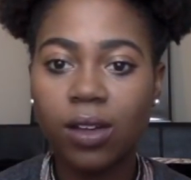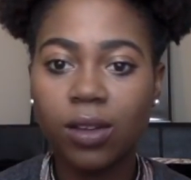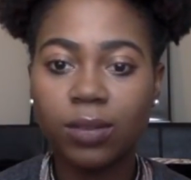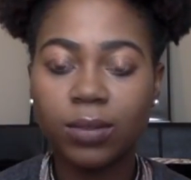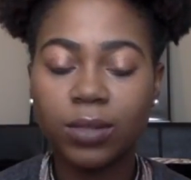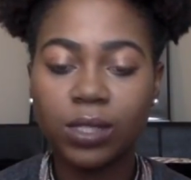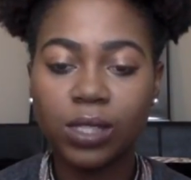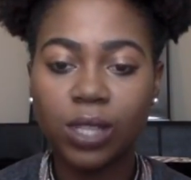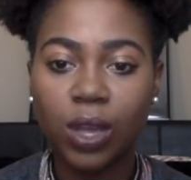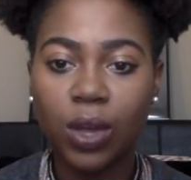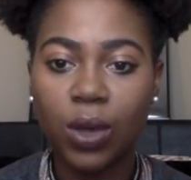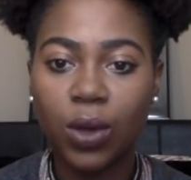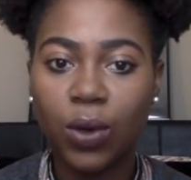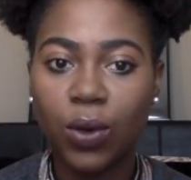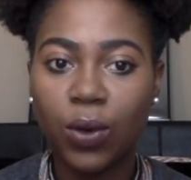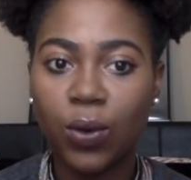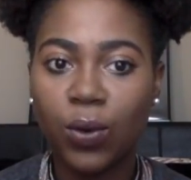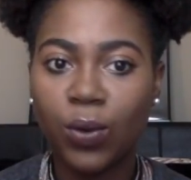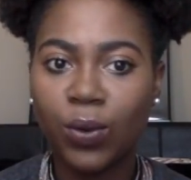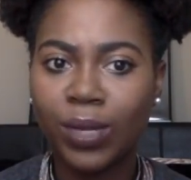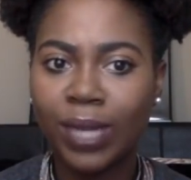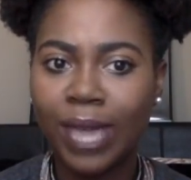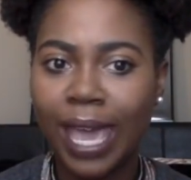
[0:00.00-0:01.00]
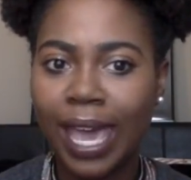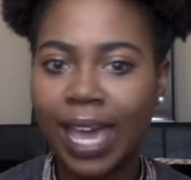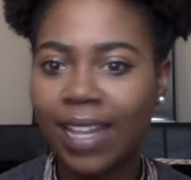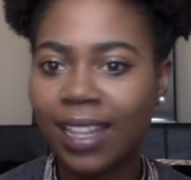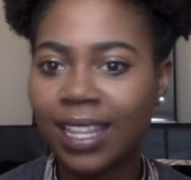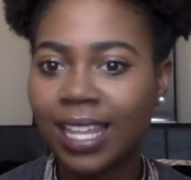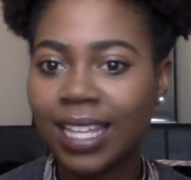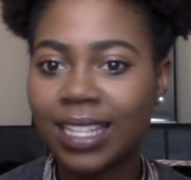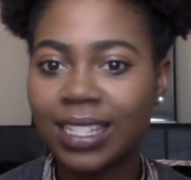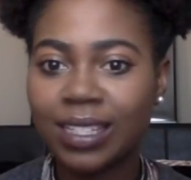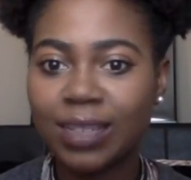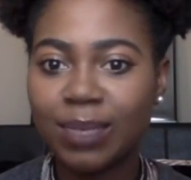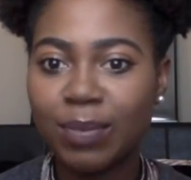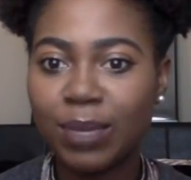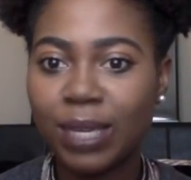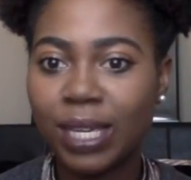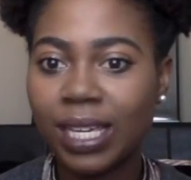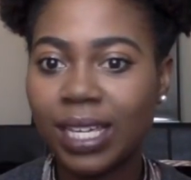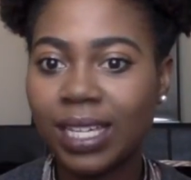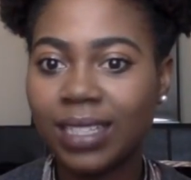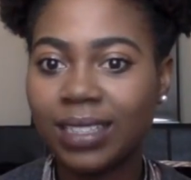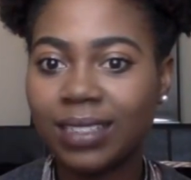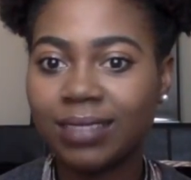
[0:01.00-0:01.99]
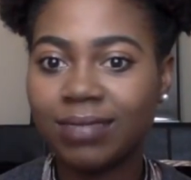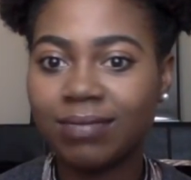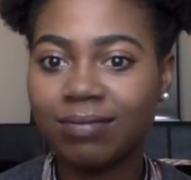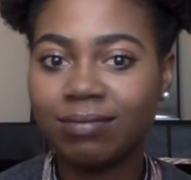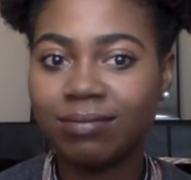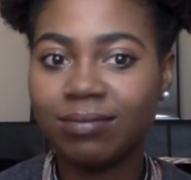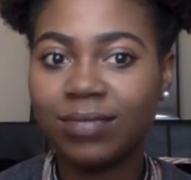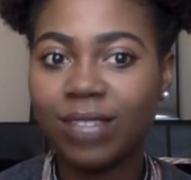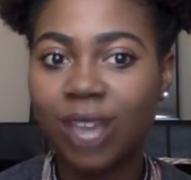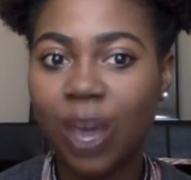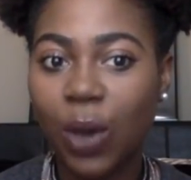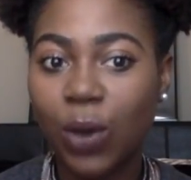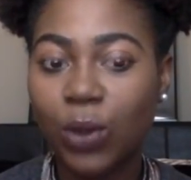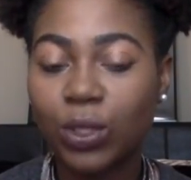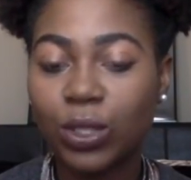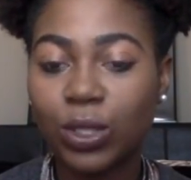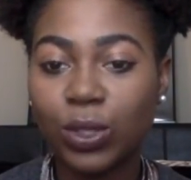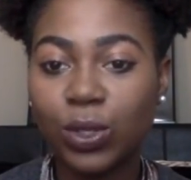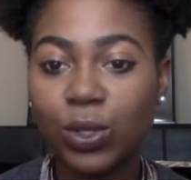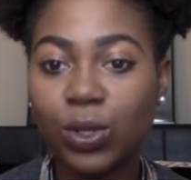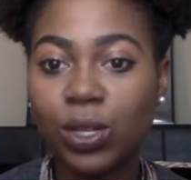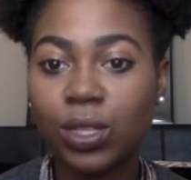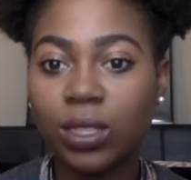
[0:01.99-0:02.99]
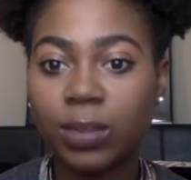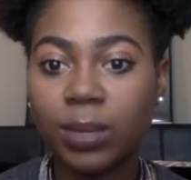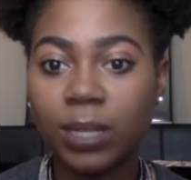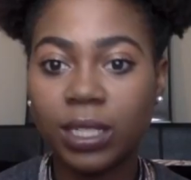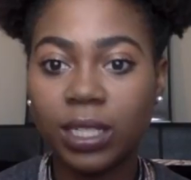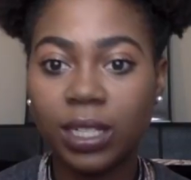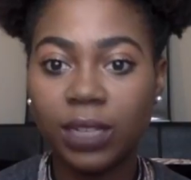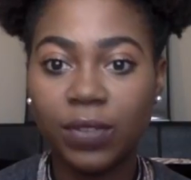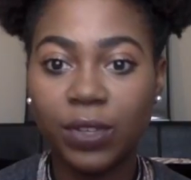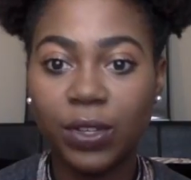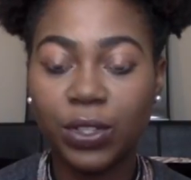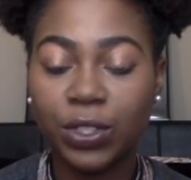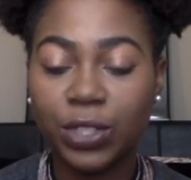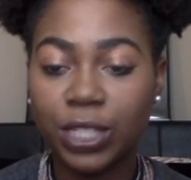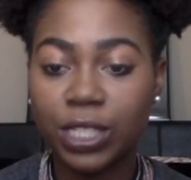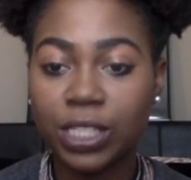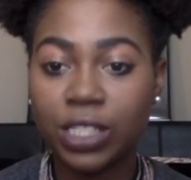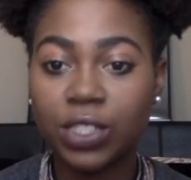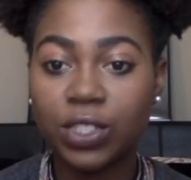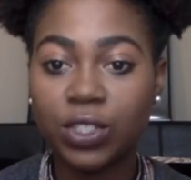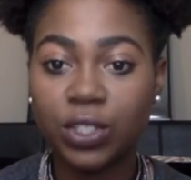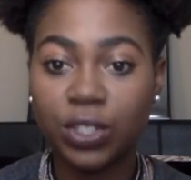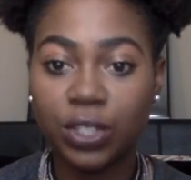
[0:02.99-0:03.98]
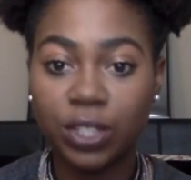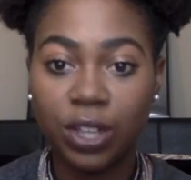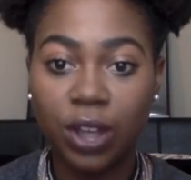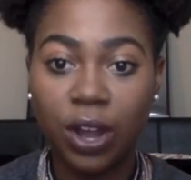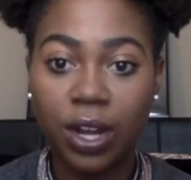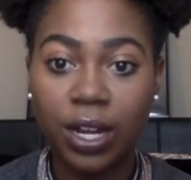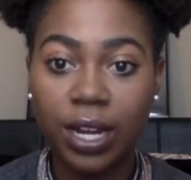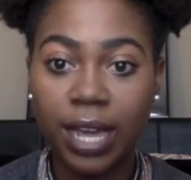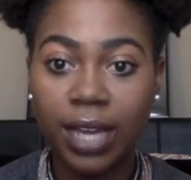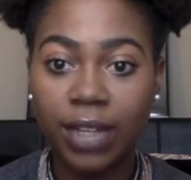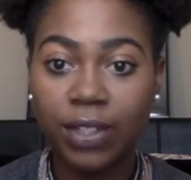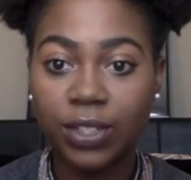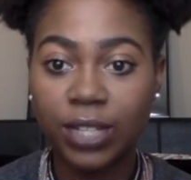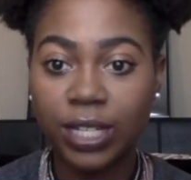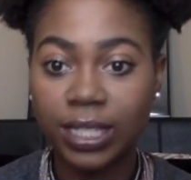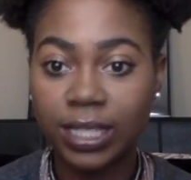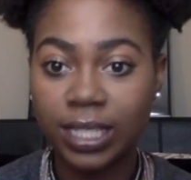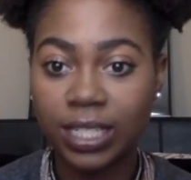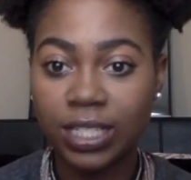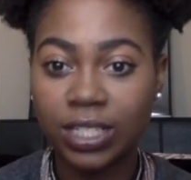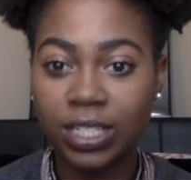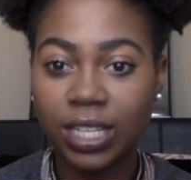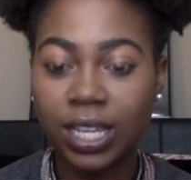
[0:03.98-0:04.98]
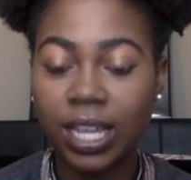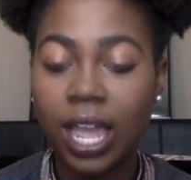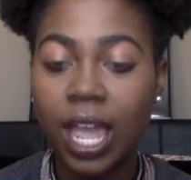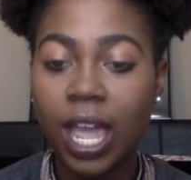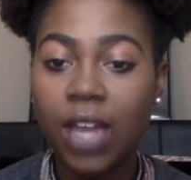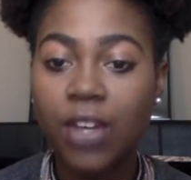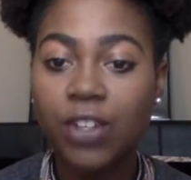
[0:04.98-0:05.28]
So yeah, that's a big go-to, especially if you're just starting out transitioning.